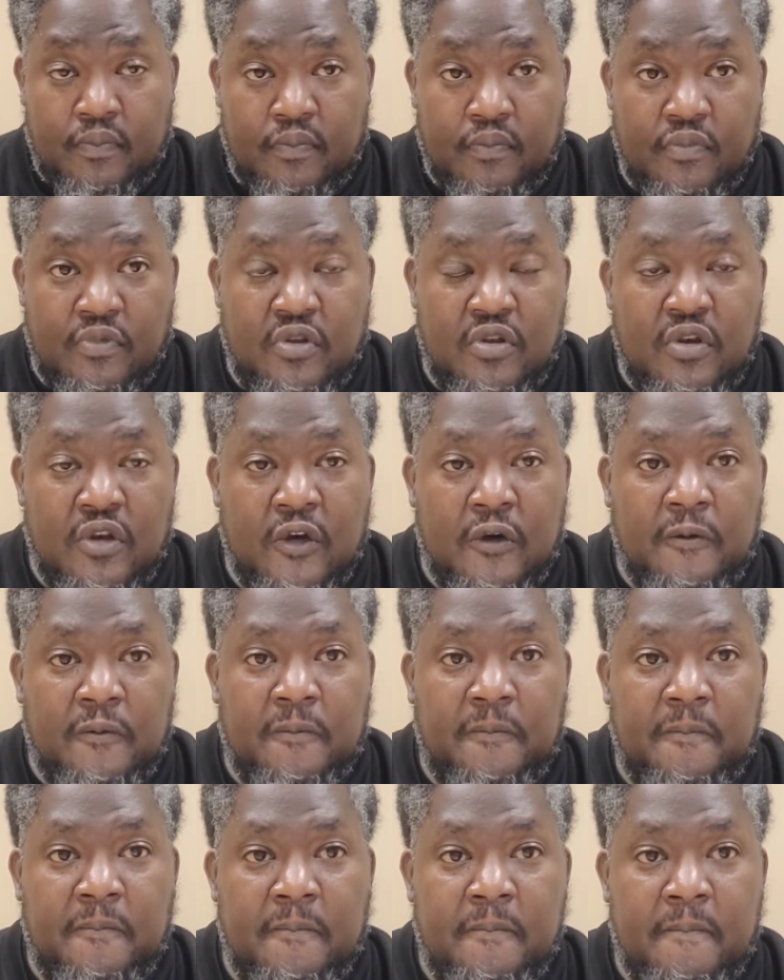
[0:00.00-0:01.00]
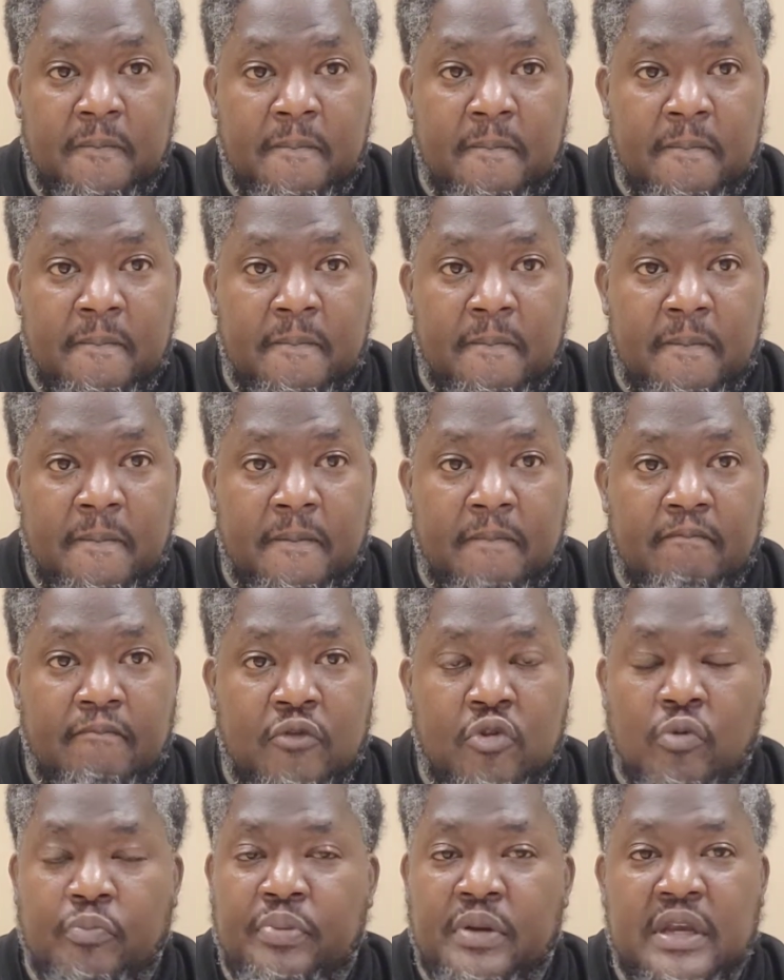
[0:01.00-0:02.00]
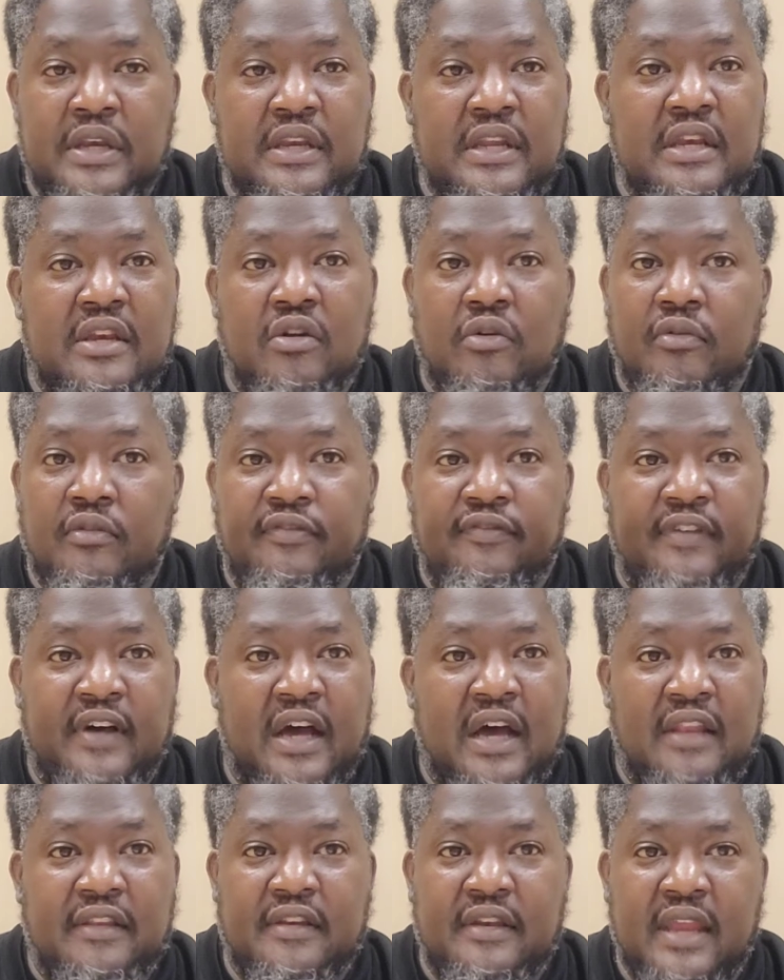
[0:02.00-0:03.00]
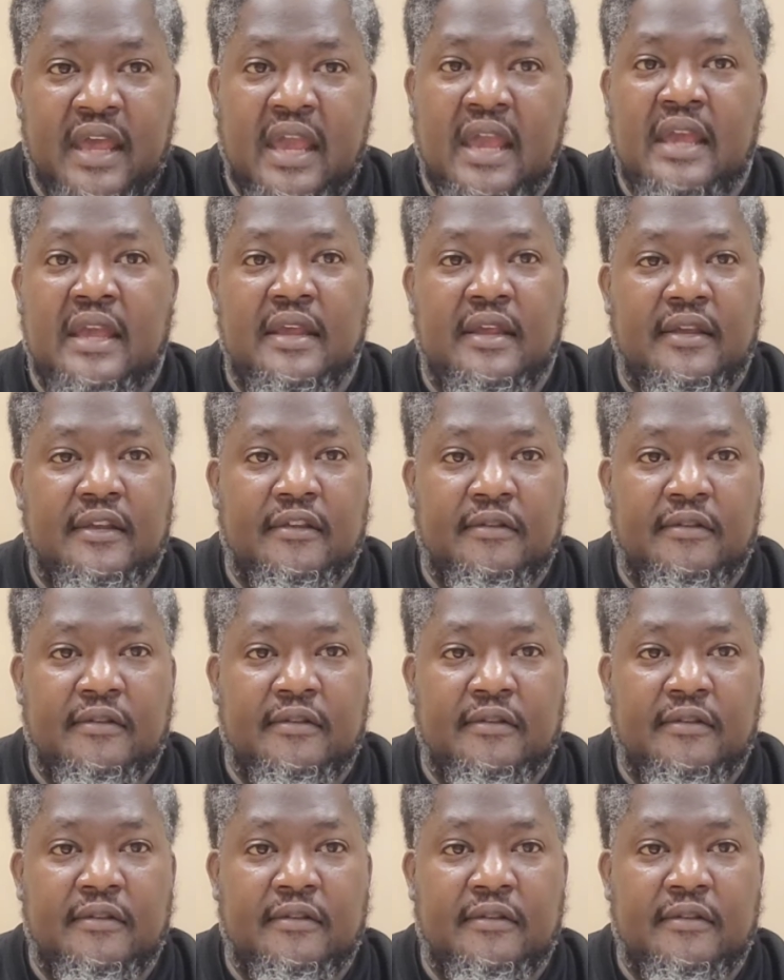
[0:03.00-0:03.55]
You know, you don't put nothing on the Father name.